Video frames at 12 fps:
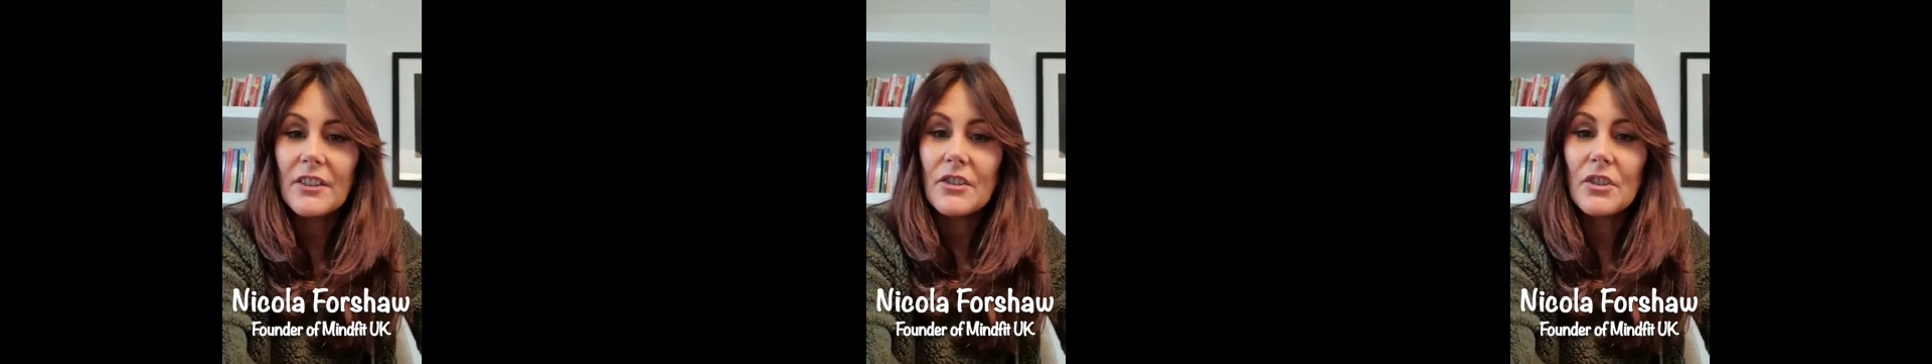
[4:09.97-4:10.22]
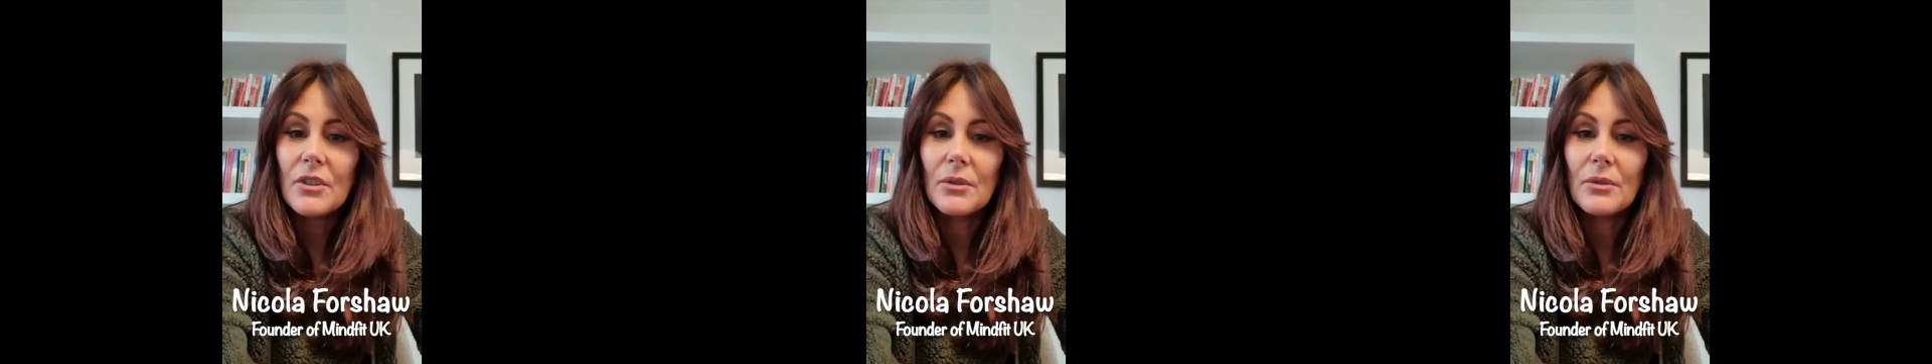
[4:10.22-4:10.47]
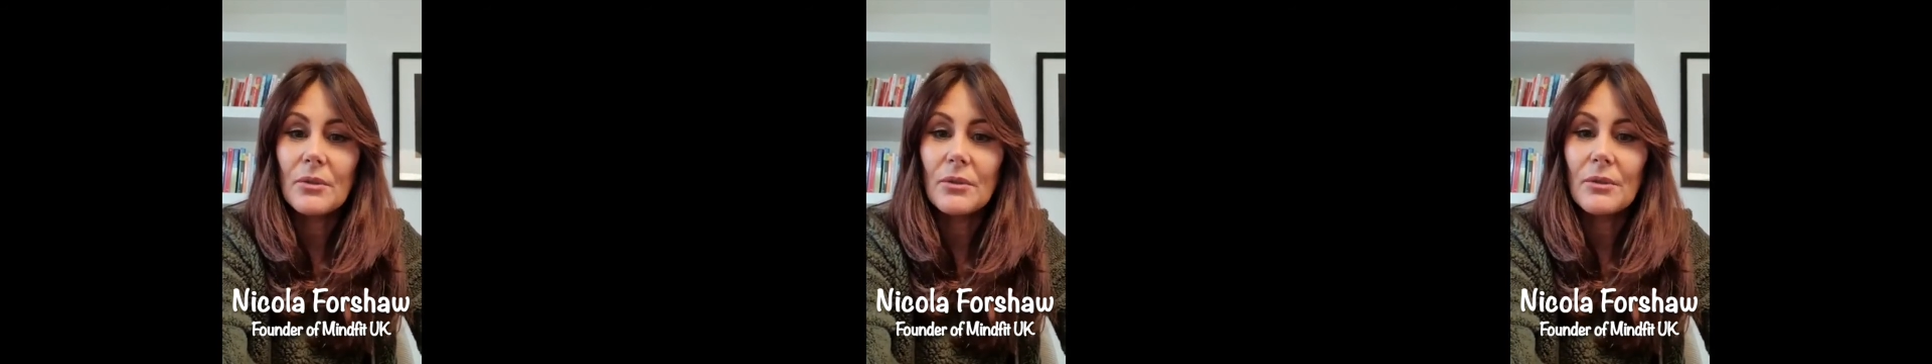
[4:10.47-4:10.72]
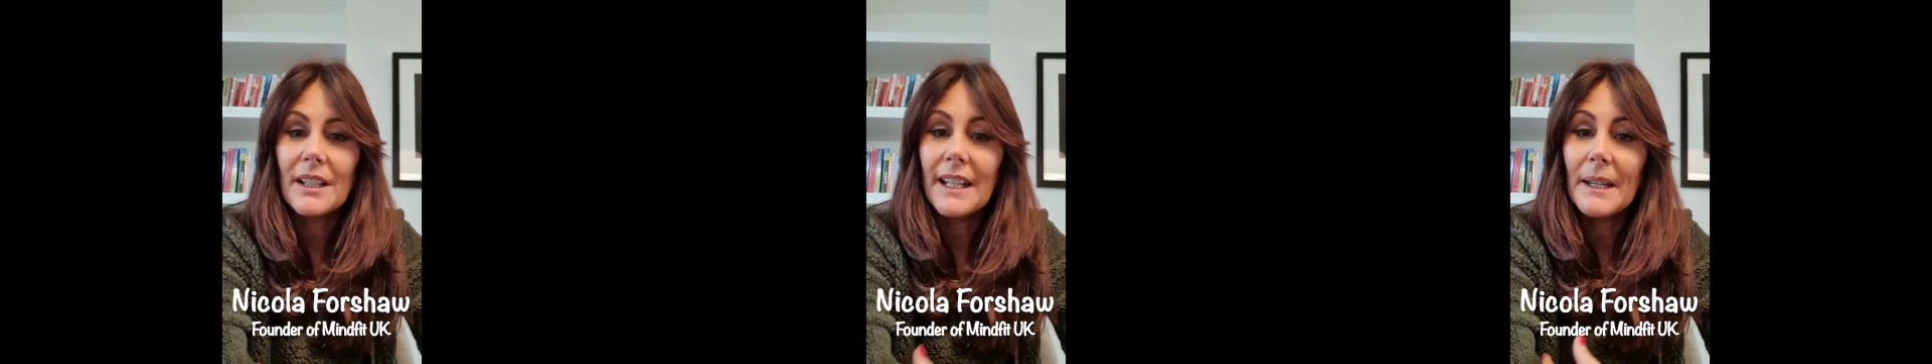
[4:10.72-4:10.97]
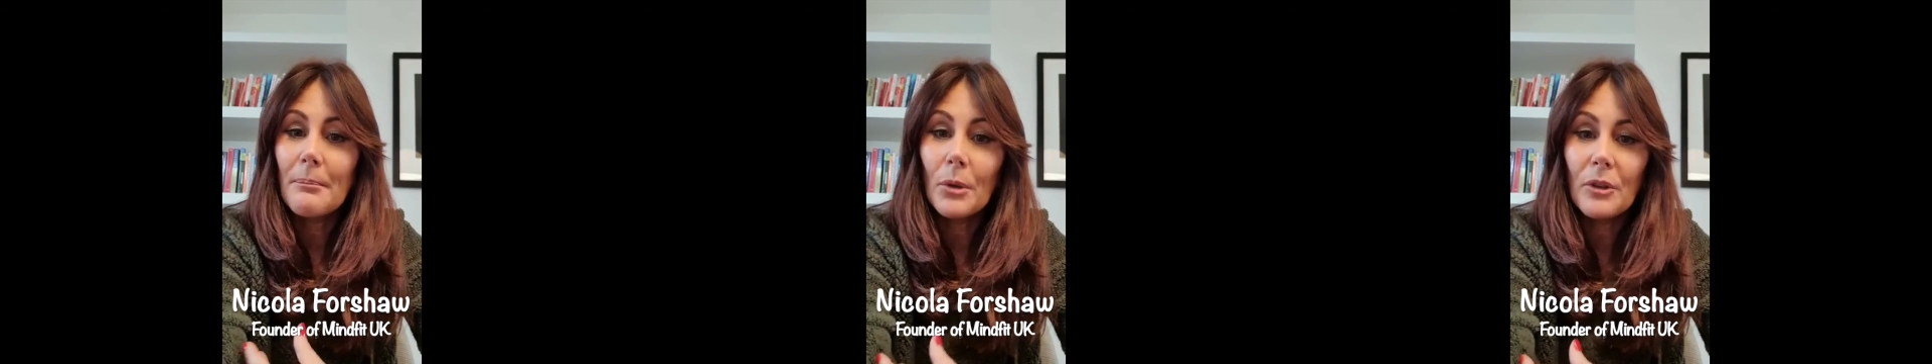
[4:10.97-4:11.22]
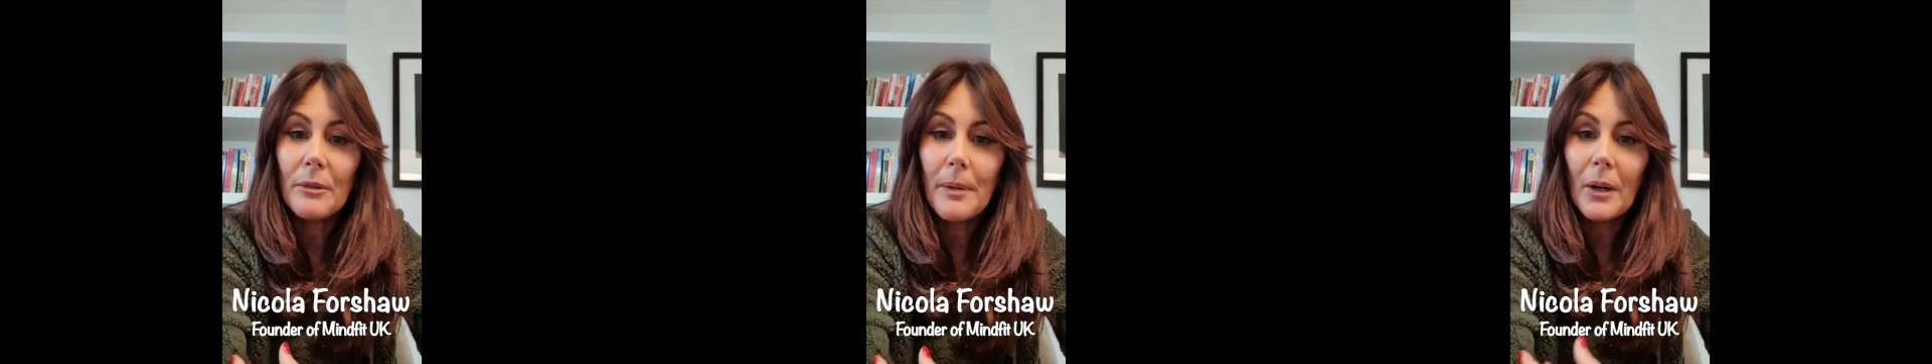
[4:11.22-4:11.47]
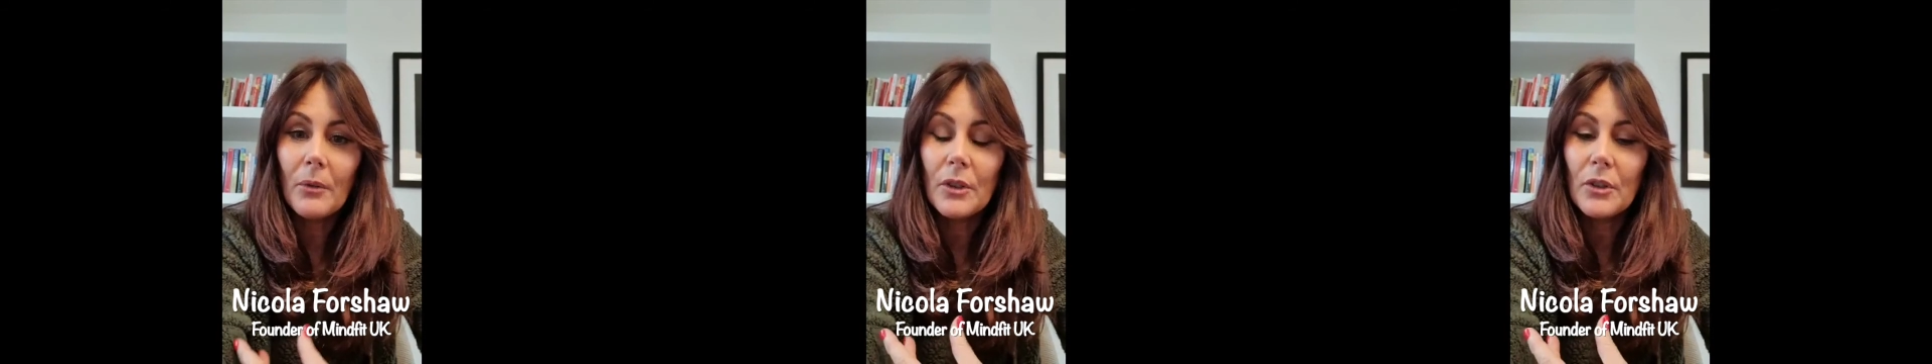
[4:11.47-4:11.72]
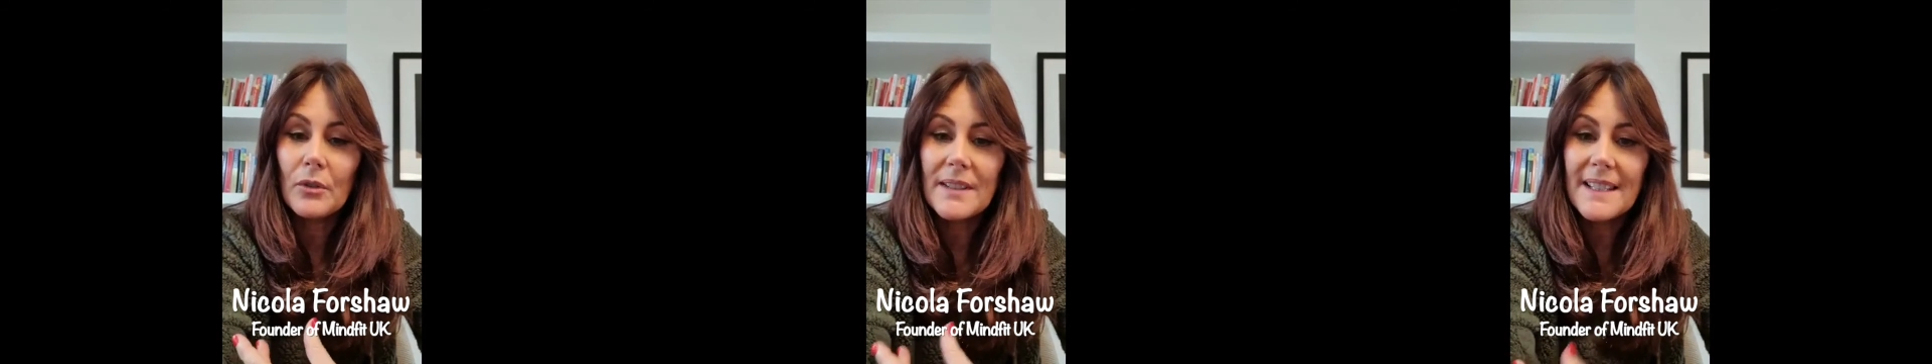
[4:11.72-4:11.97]
to learn more about
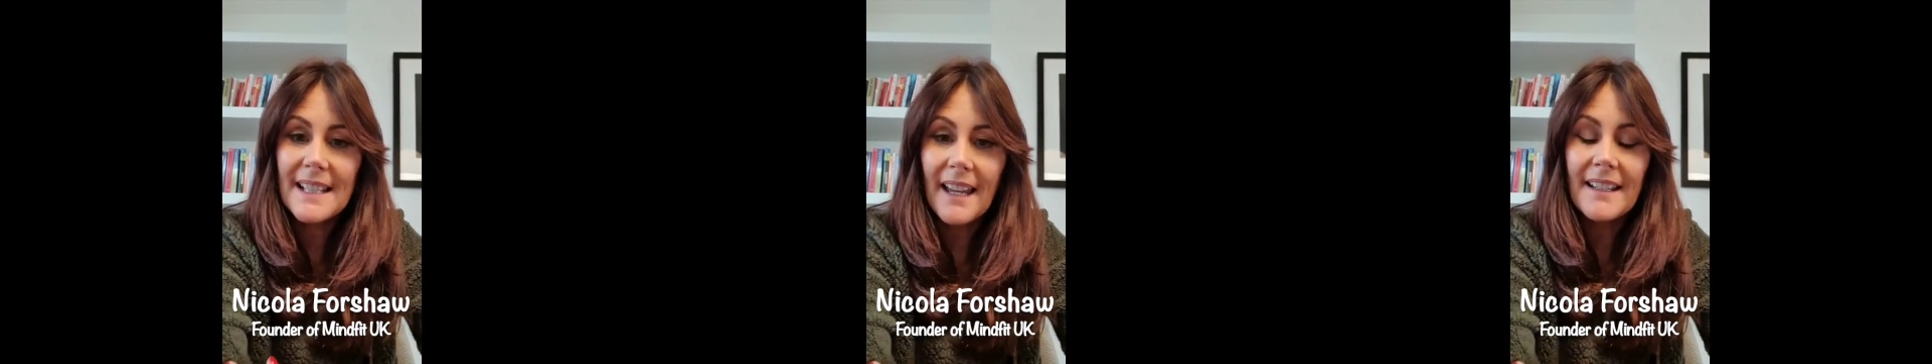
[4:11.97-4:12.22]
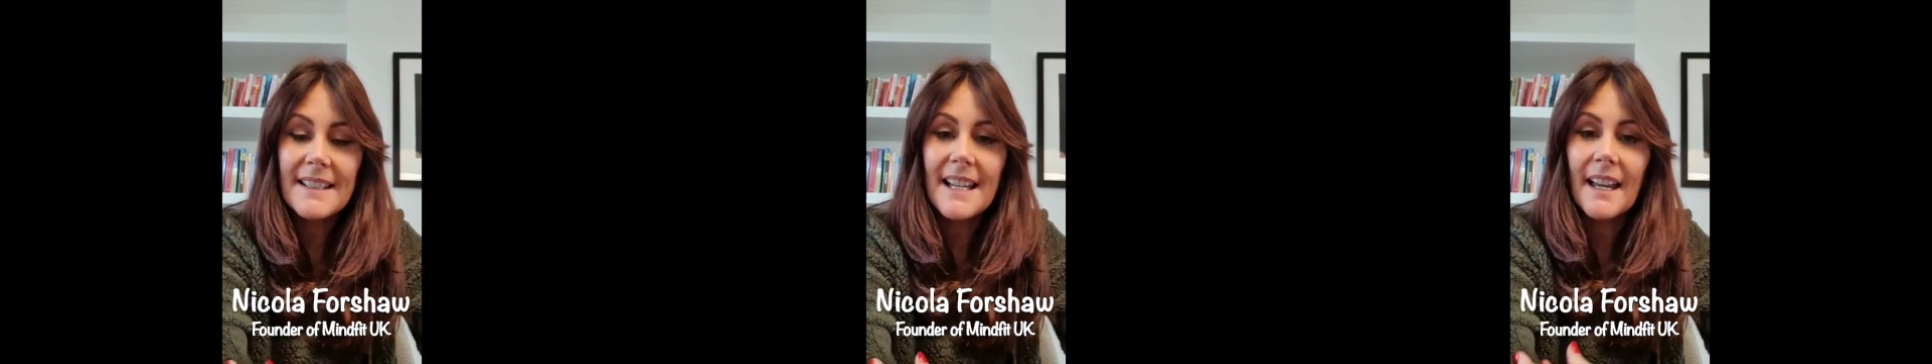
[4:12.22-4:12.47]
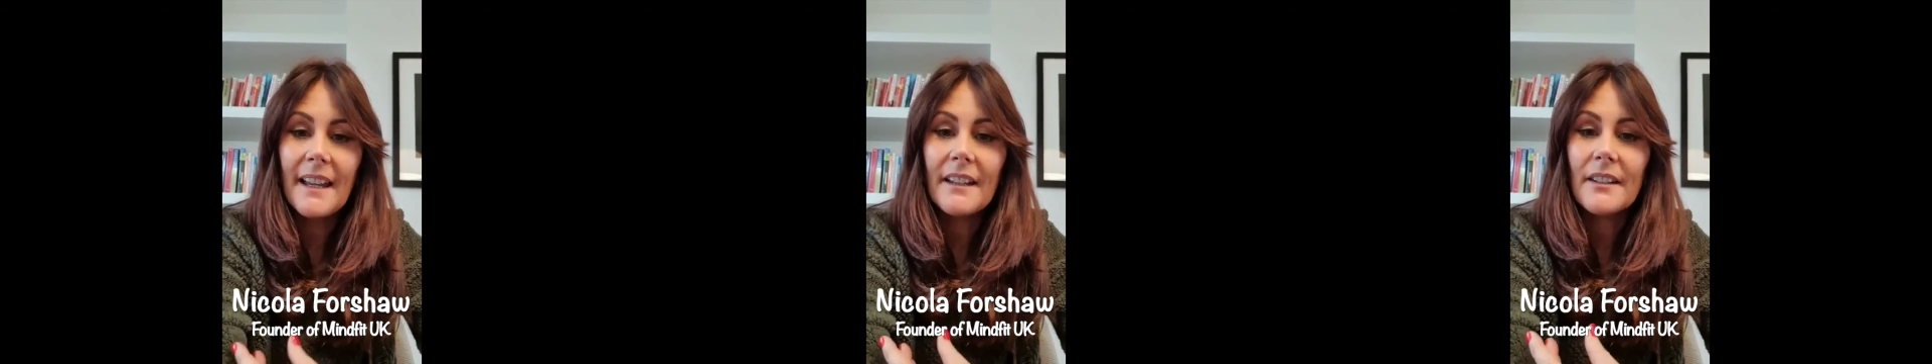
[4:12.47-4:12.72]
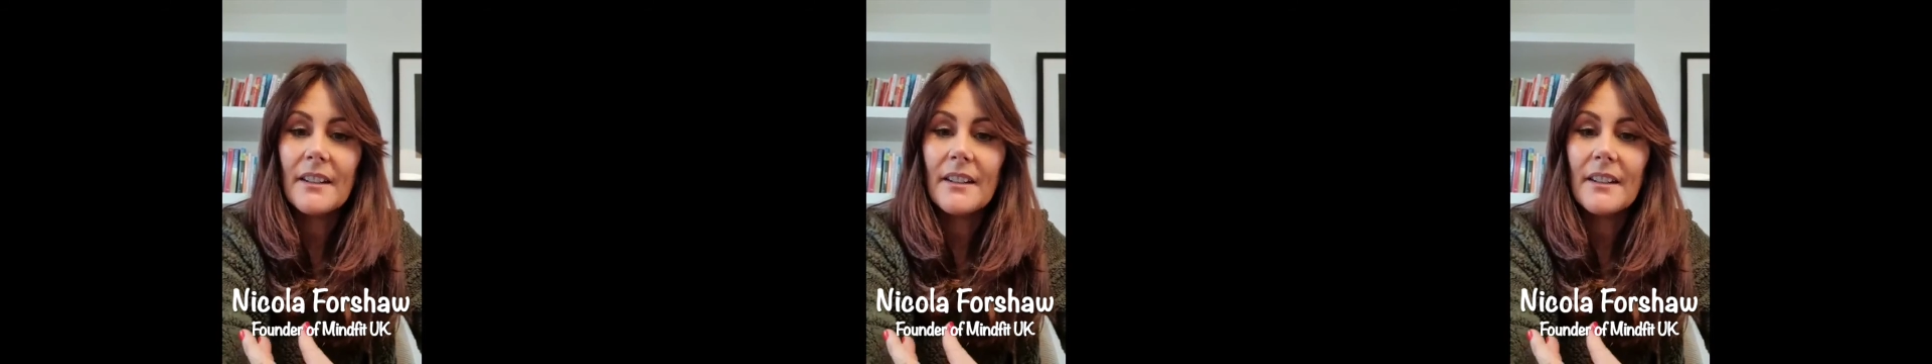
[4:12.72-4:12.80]
your sector,